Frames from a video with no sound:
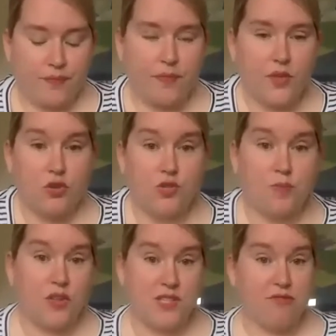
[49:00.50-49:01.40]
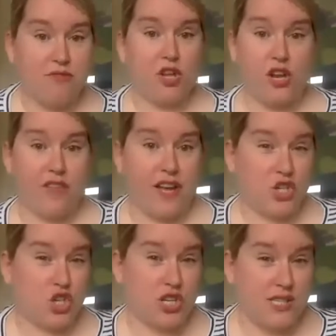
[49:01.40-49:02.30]
use Ponte for a lot of like
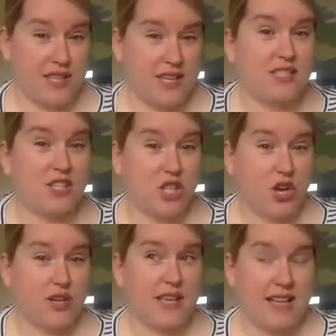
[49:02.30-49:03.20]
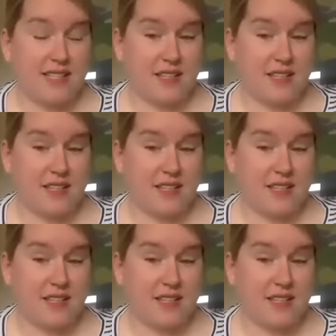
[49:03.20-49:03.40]
jersey things as long as it has enough